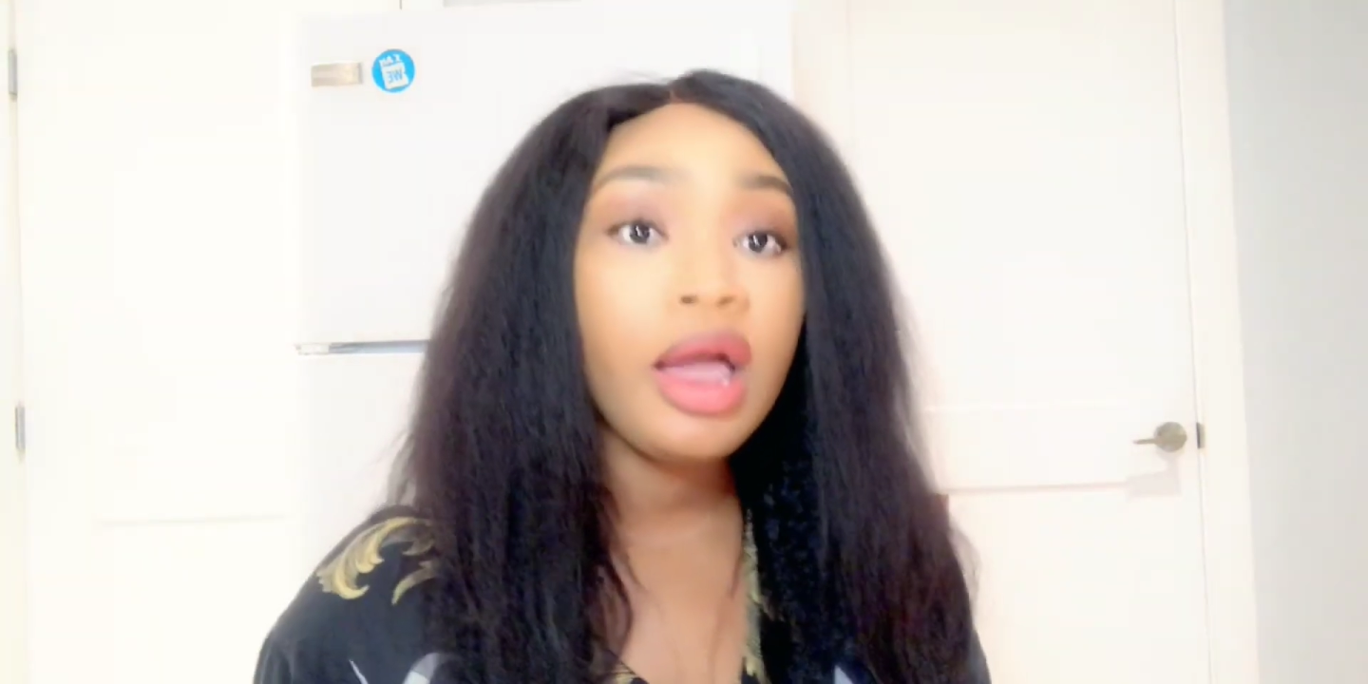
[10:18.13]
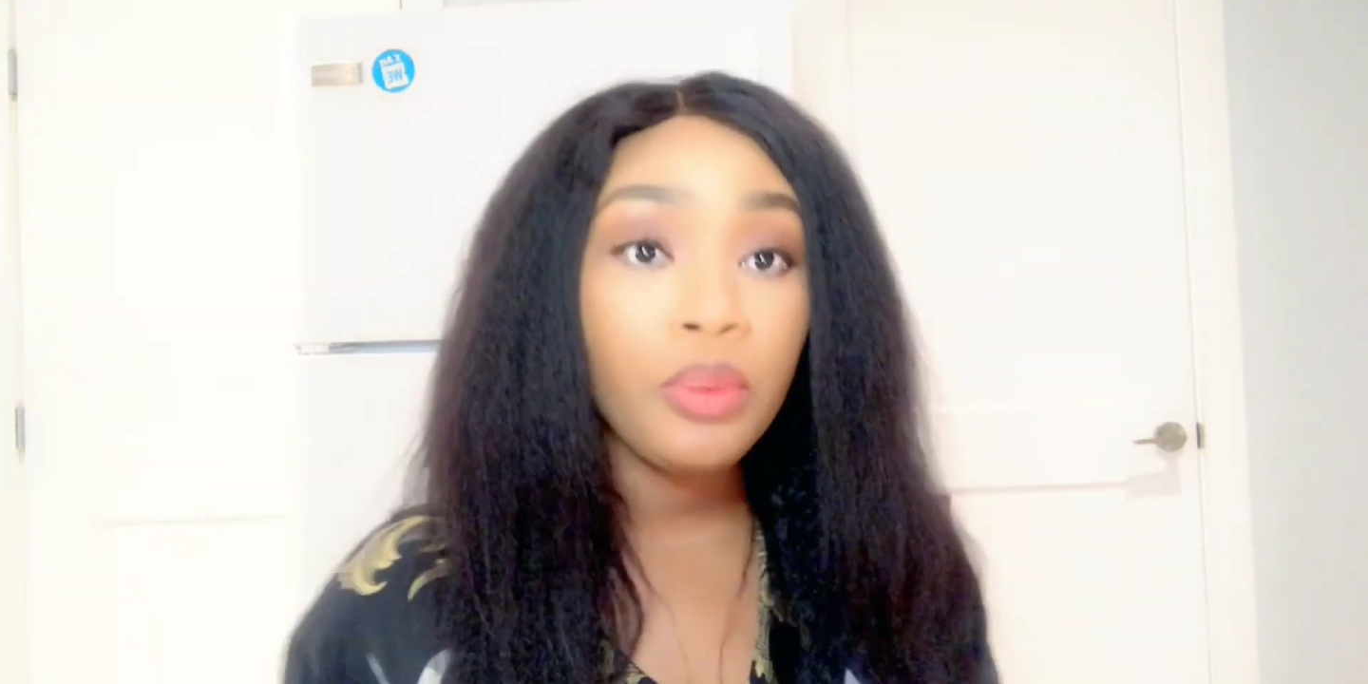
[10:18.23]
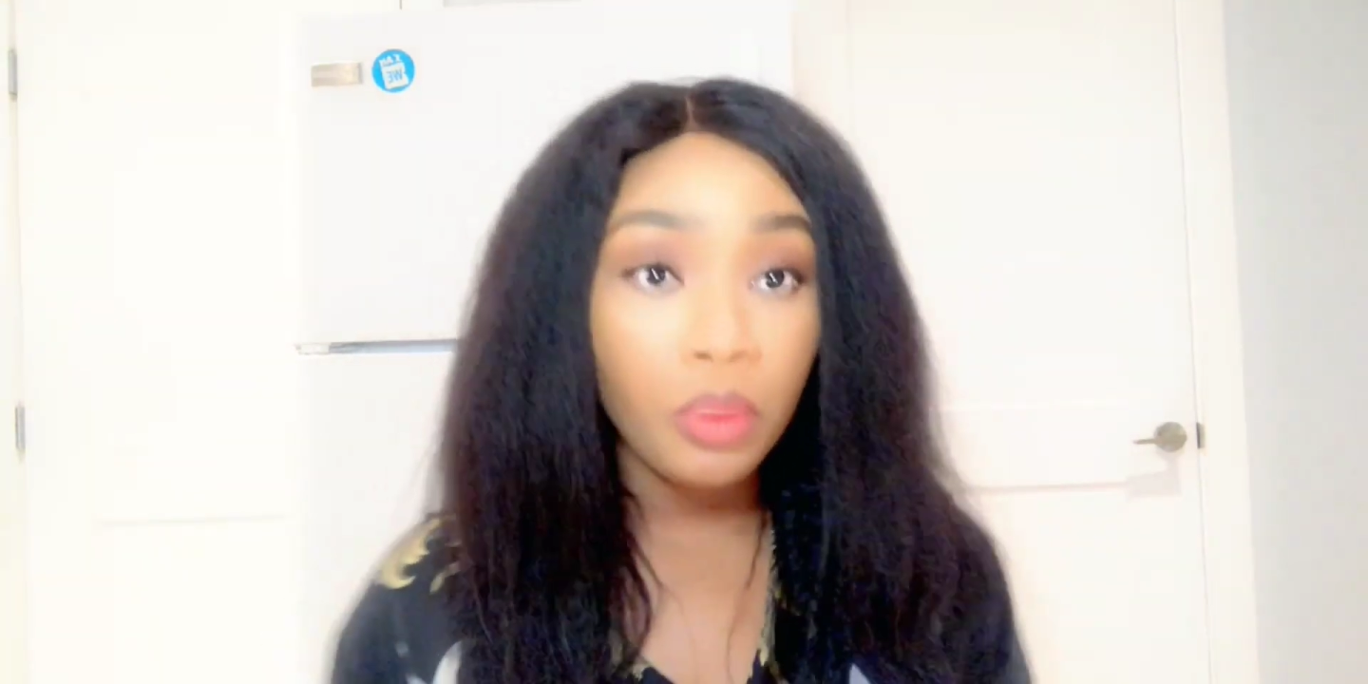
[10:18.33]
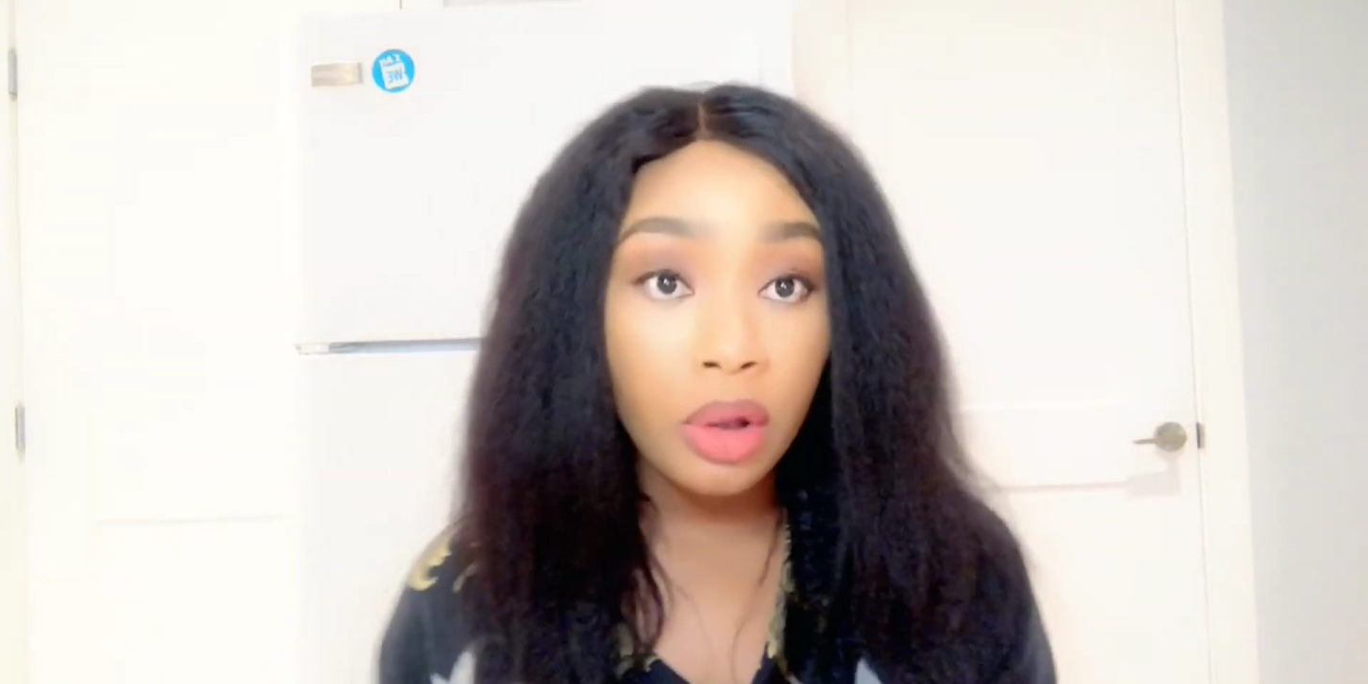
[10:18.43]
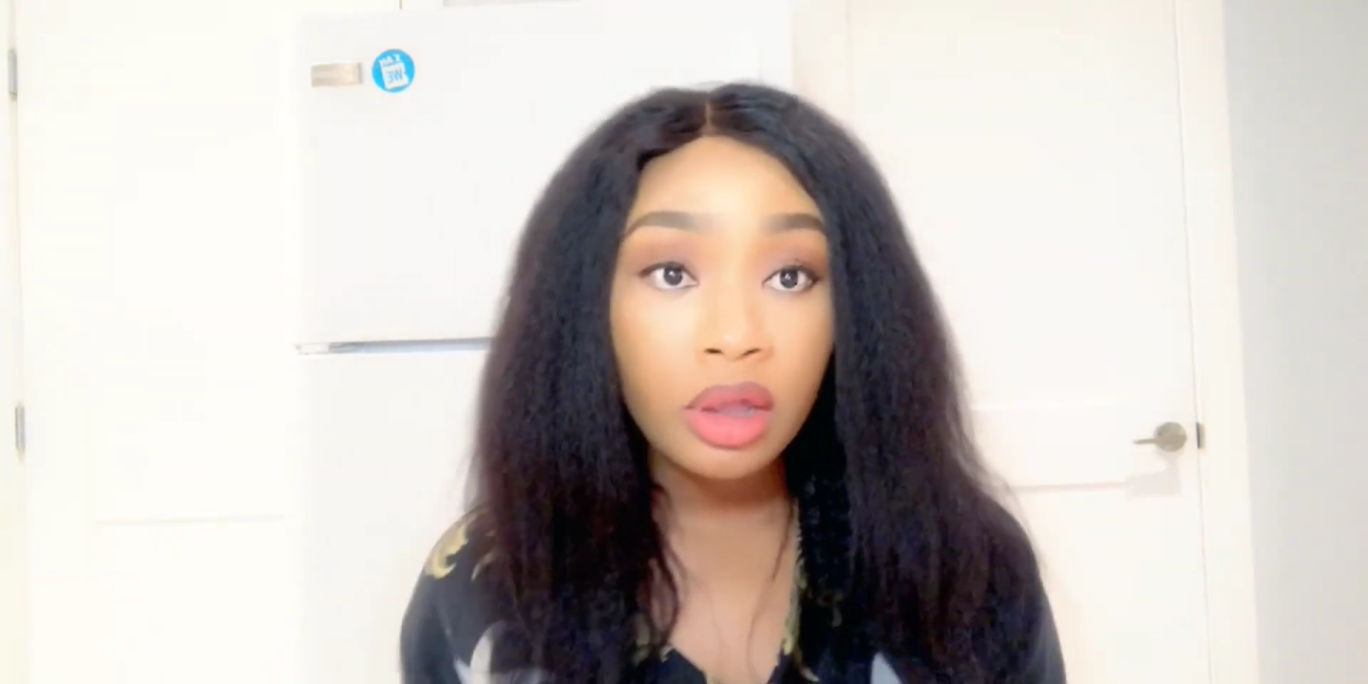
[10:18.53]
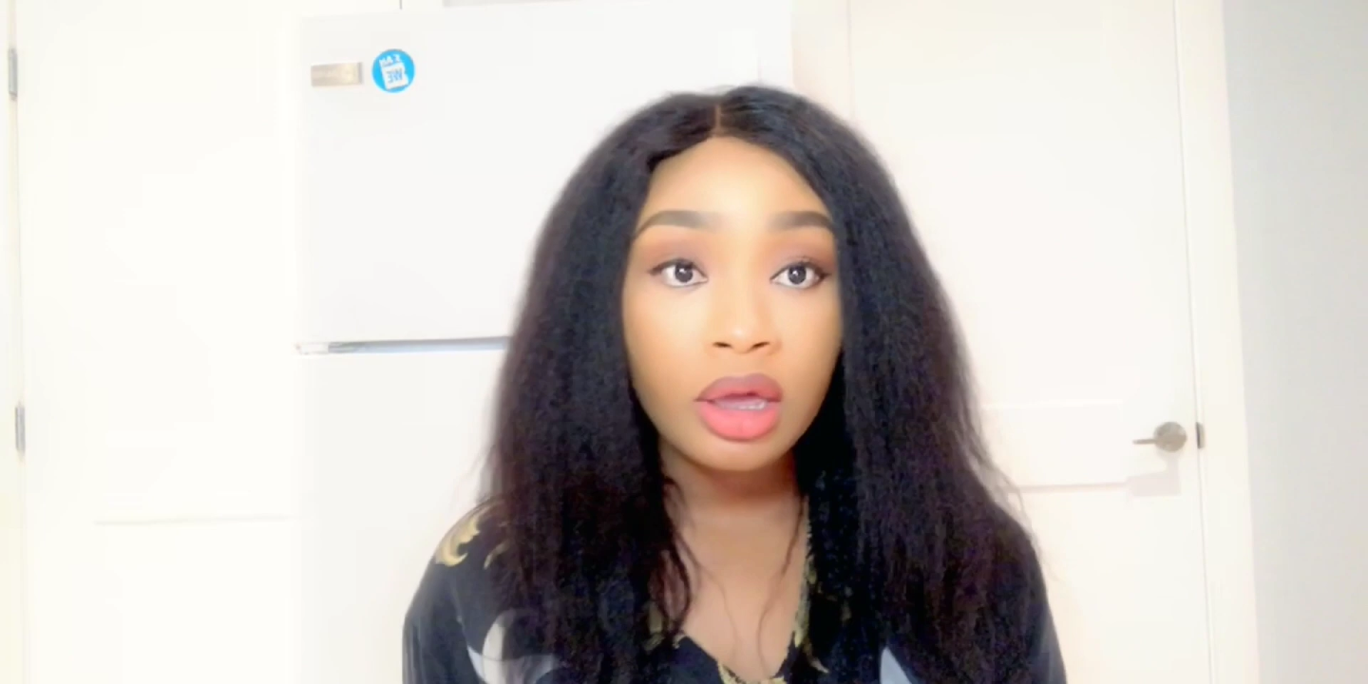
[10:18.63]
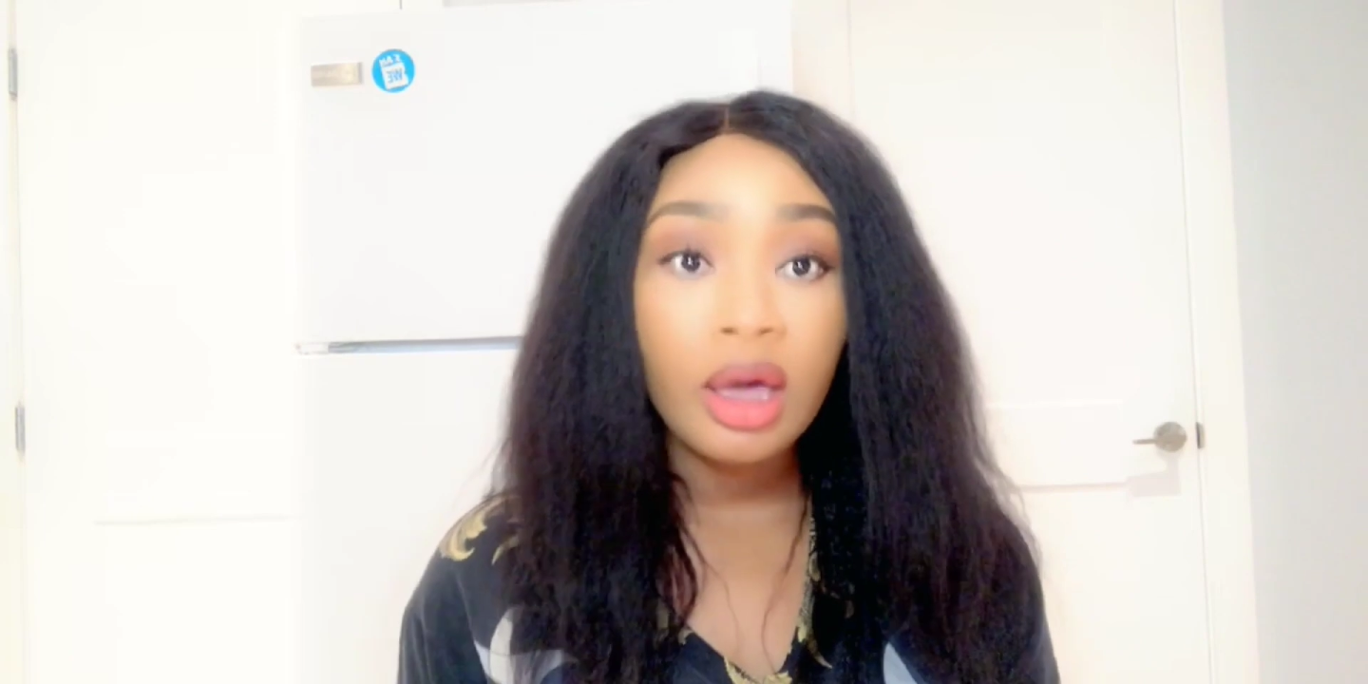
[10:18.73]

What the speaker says: work,